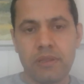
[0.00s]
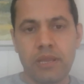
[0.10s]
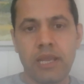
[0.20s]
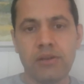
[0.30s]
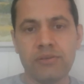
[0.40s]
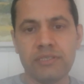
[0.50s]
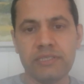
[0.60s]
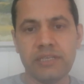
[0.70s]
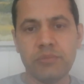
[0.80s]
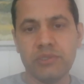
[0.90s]
I allotted
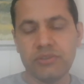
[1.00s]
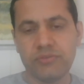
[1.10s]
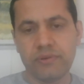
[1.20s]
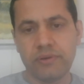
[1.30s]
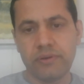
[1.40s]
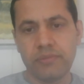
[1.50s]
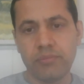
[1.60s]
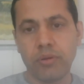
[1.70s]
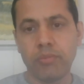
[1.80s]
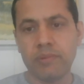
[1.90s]
10 minutes for
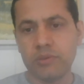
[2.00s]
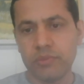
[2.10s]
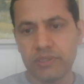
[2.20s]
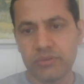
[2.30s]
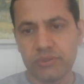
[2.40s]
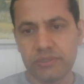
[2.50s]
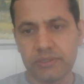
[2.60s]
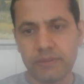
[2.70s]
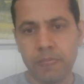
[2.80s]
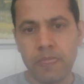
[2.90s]
performance based
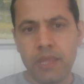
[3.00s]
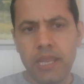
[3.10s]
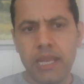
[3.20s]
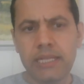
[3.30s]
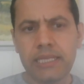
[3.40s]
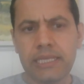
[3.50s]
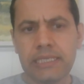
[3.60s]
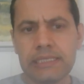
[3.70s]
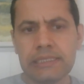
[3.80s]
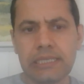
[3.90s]
questions. At the
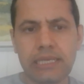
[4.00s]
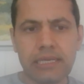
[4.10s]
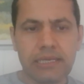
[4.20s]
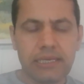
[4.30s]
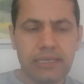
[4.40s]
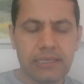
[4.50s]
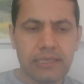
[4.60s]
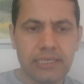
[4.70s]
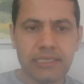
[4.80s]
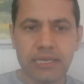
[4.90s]
end,
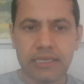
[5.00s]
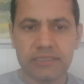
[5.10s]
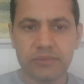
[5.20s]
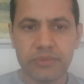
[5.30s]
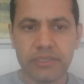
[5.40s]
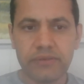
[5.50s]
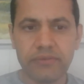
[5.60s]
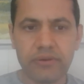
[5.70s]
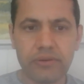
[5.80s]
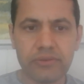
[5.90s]
it asked me
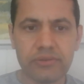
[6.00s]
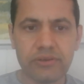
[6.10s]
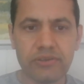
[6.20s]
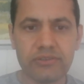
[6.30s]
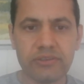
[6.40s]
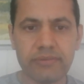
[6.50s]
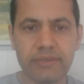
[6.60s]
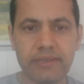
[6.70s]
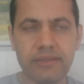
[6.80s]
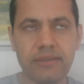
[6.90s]
for a short
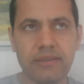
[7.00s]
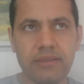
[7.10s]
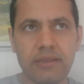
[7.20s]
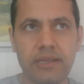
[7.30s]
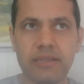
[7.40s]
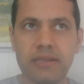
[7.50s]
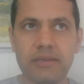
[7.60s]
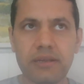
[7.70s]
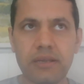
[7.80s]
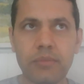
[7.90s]
survey. At that
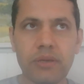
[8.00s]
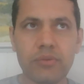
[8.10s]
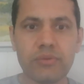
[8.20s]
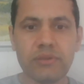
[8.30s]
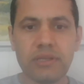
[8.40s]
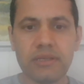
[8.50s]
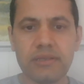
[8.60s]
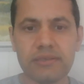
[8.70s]
time, I was like